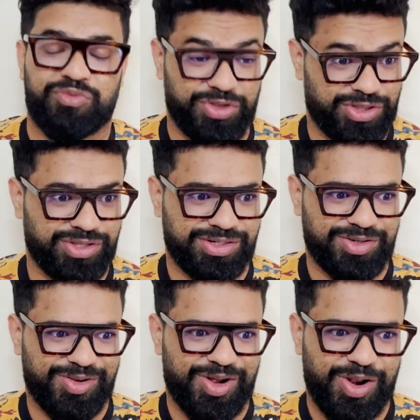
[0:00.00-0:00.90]
with
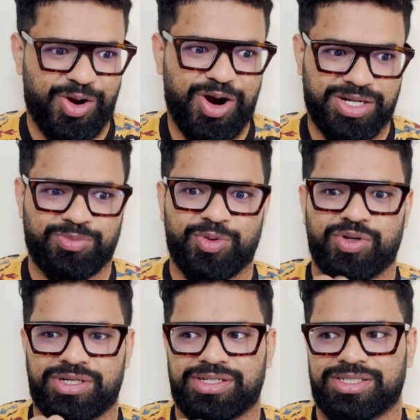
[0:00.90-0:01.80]
a lot
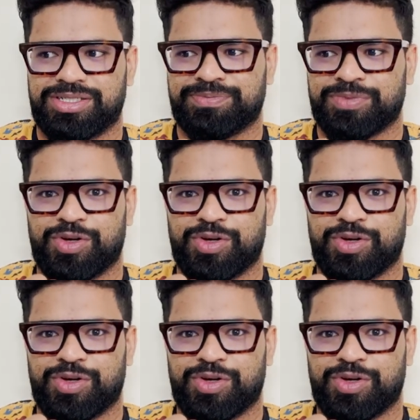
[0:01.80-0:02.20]
more uh,